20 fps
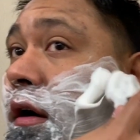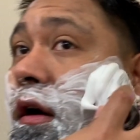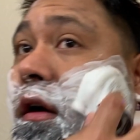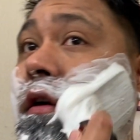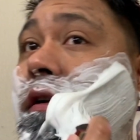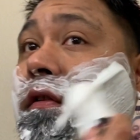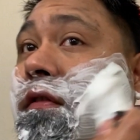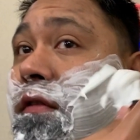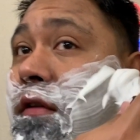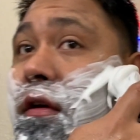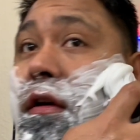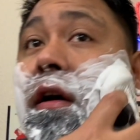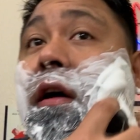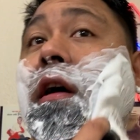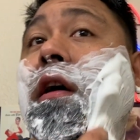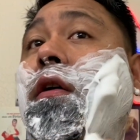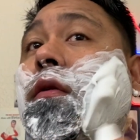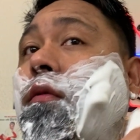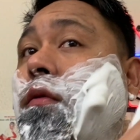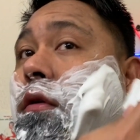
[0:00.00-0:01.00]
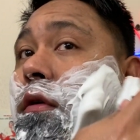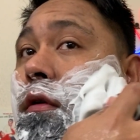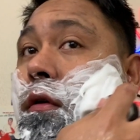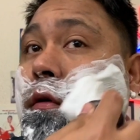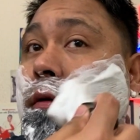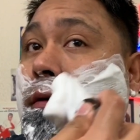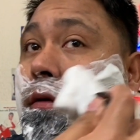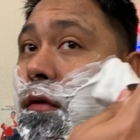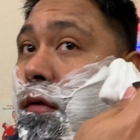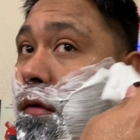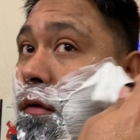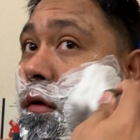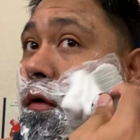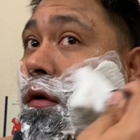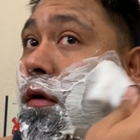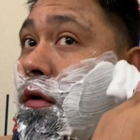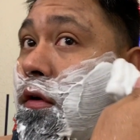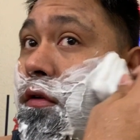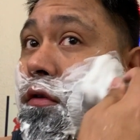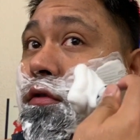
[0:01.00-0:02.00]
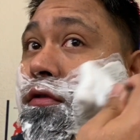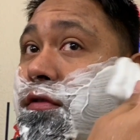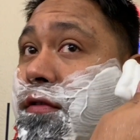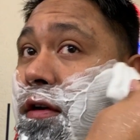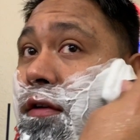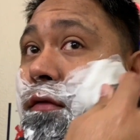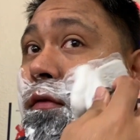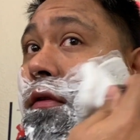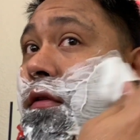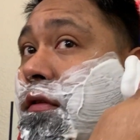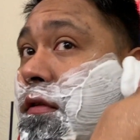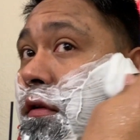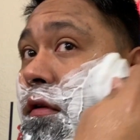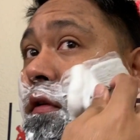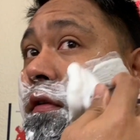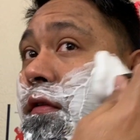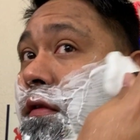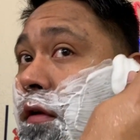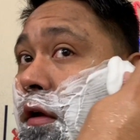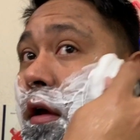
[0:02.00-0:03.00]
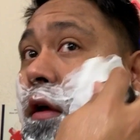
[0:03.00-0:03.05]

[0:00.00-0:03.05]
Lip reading: honestly, I would shave with this